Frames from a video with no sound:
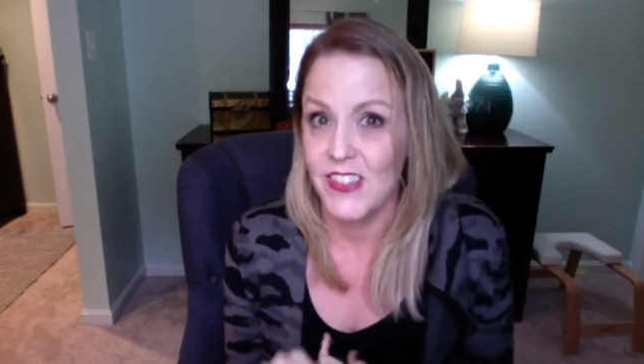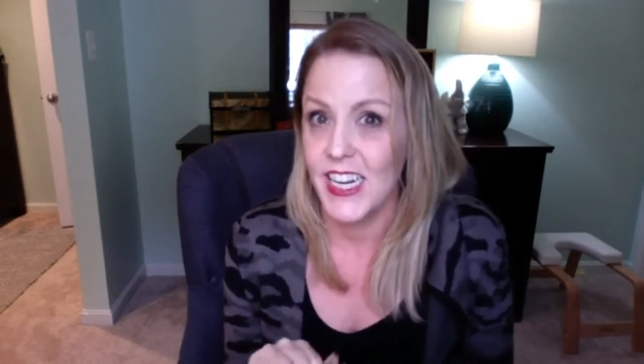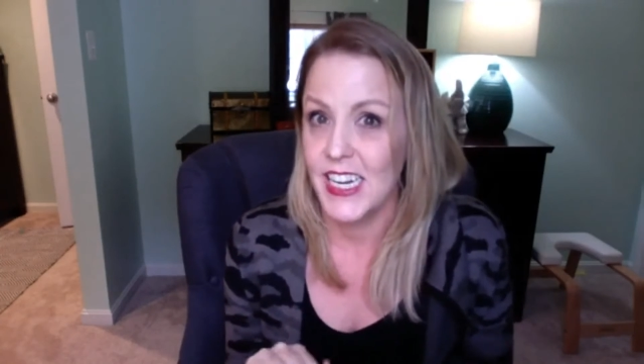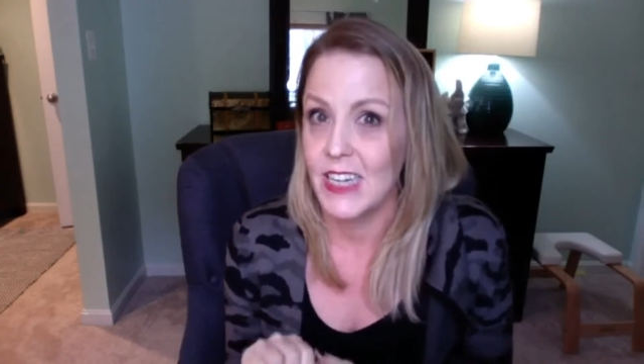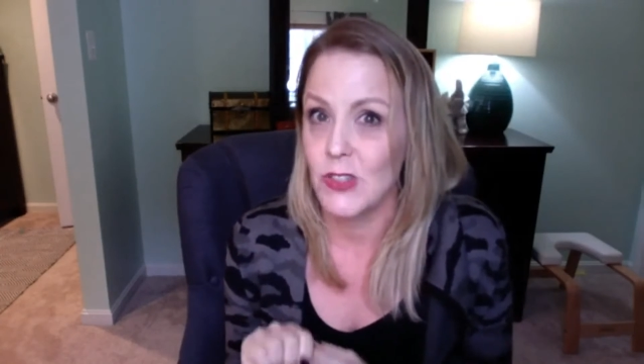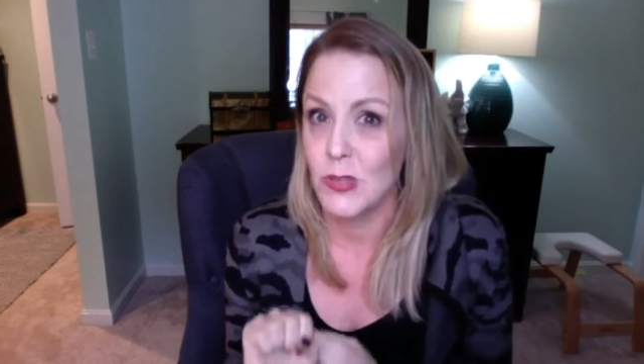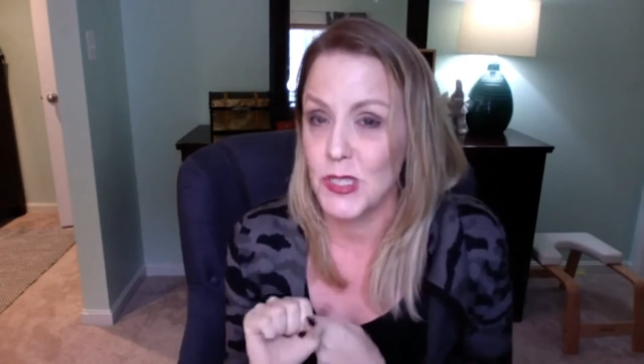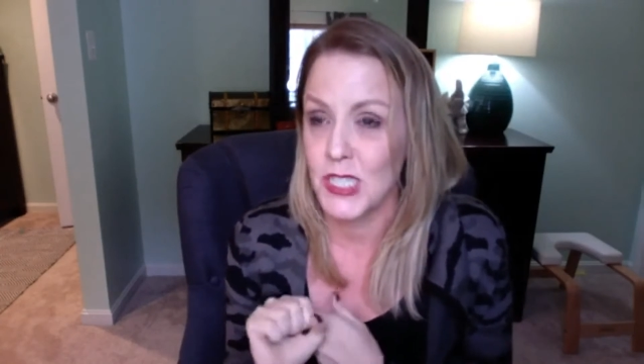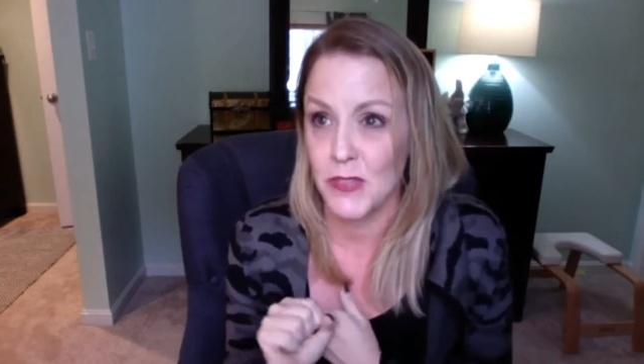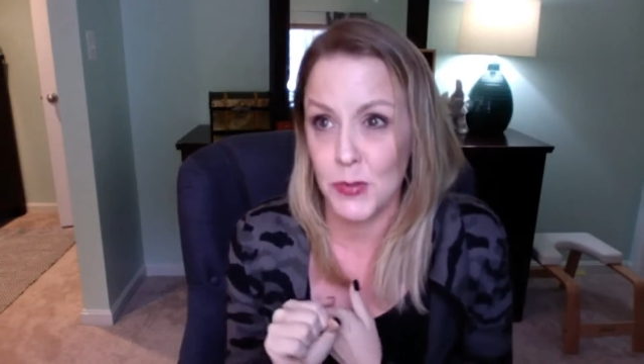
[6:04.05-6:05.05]
That accounts
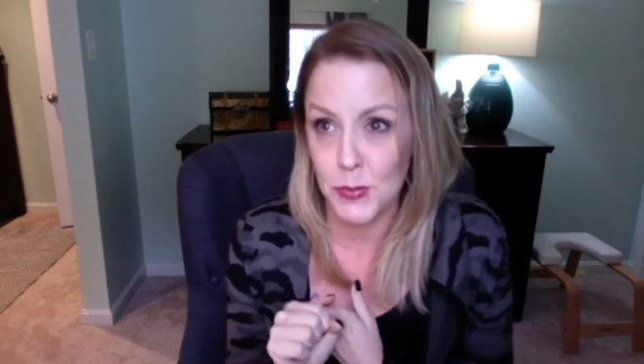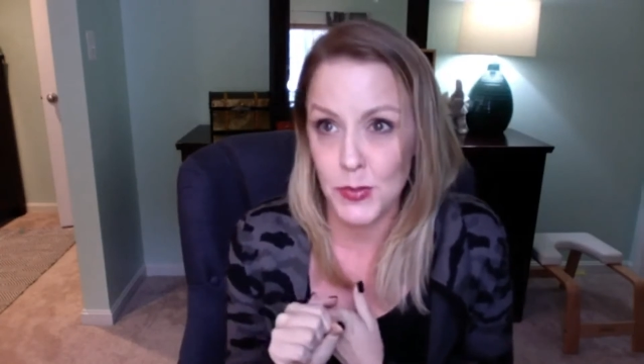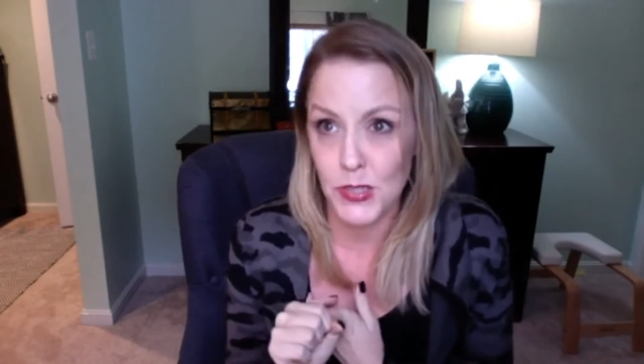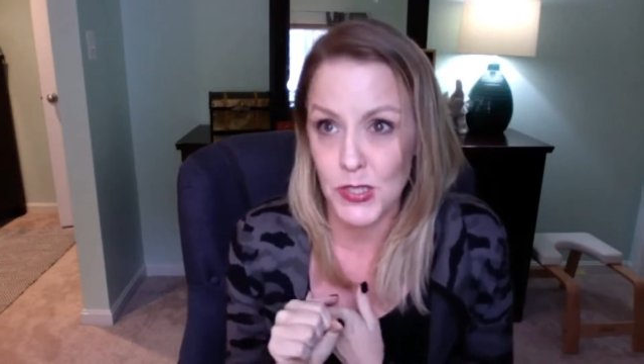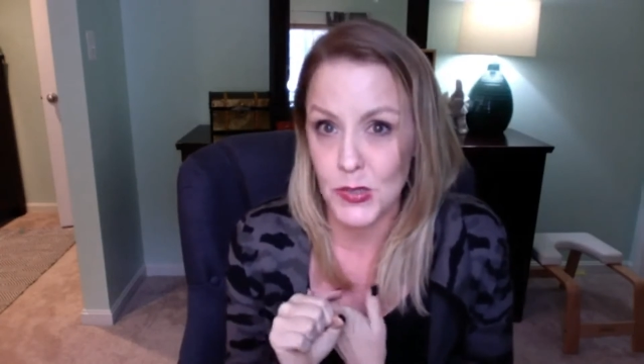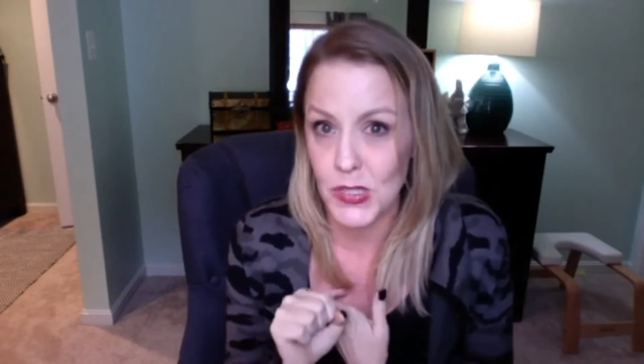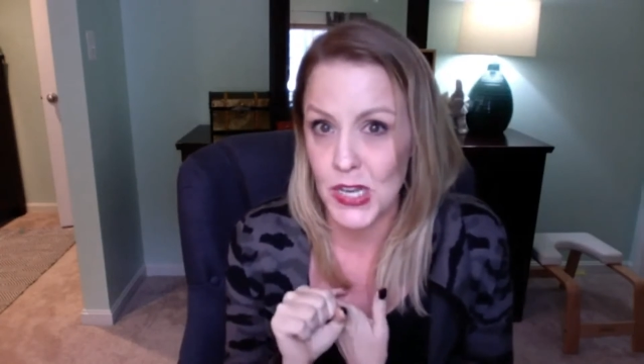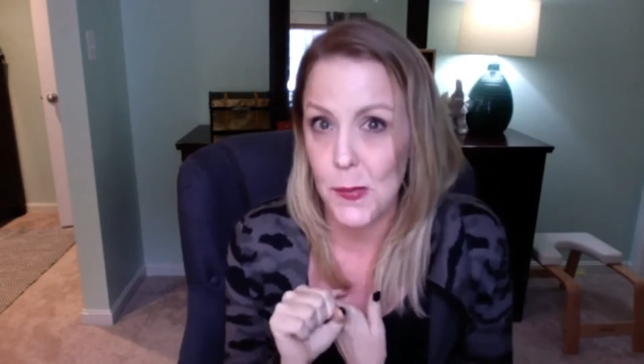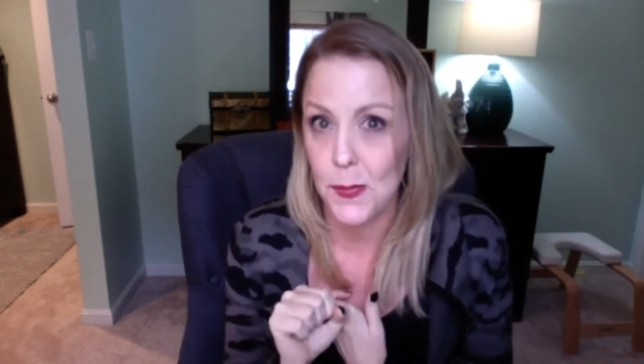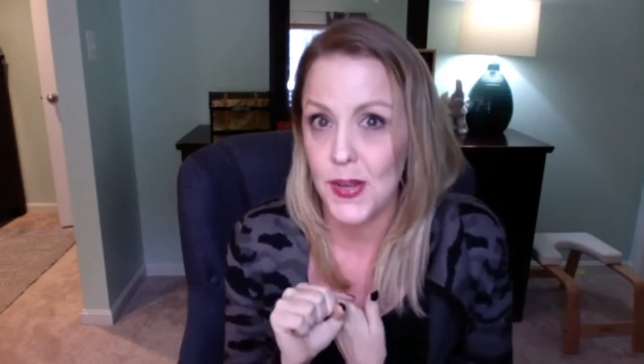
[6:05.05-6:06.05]
receivables goes
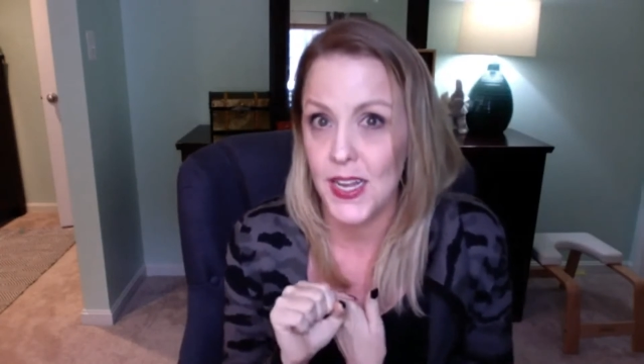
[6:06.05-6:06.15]
up.